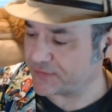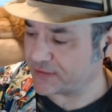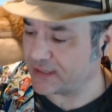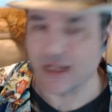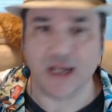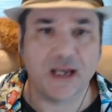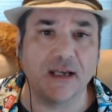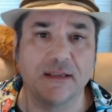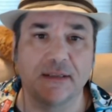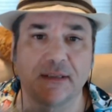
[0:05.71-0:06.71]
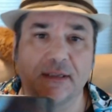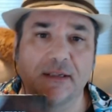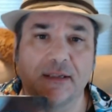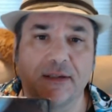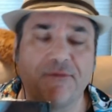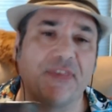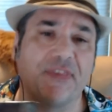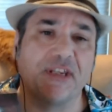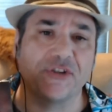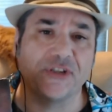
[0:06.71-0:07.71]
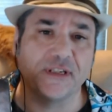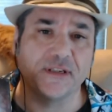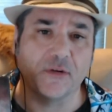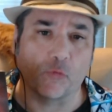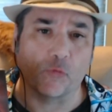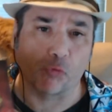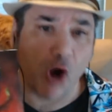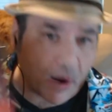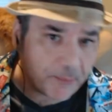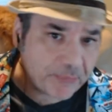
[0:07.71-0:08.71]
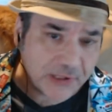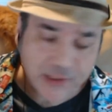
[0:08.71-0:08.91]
the 5th edition romp